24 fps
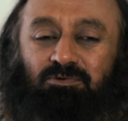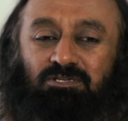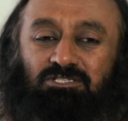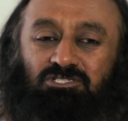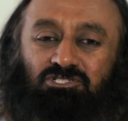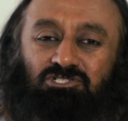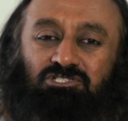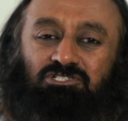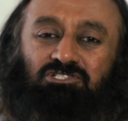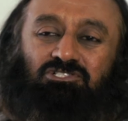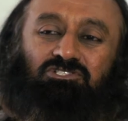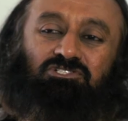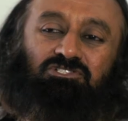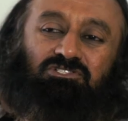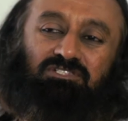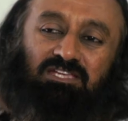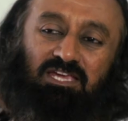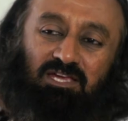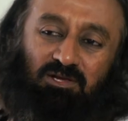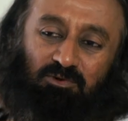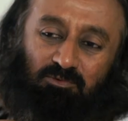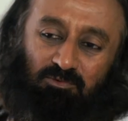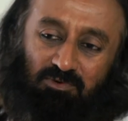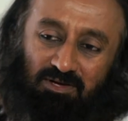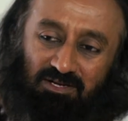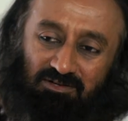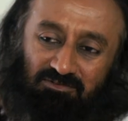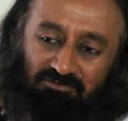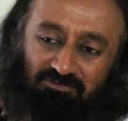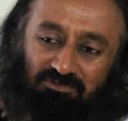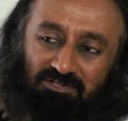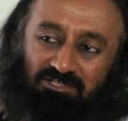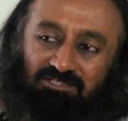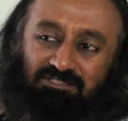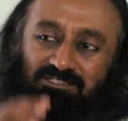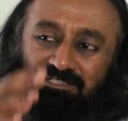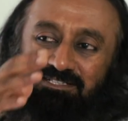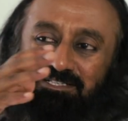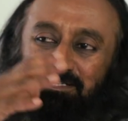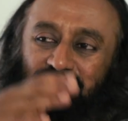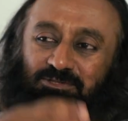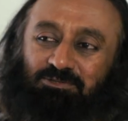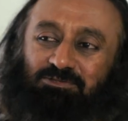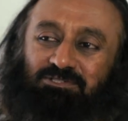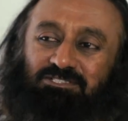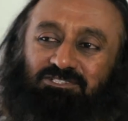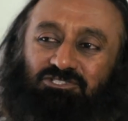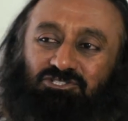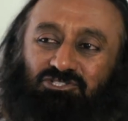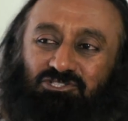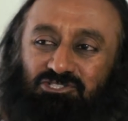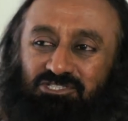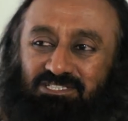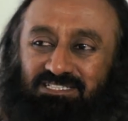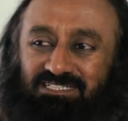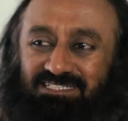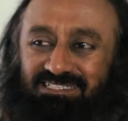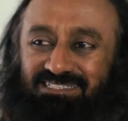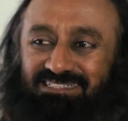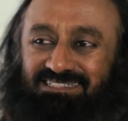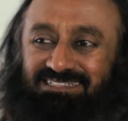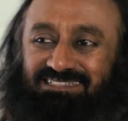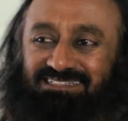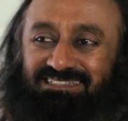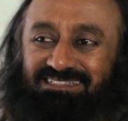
questions take one further into the journey.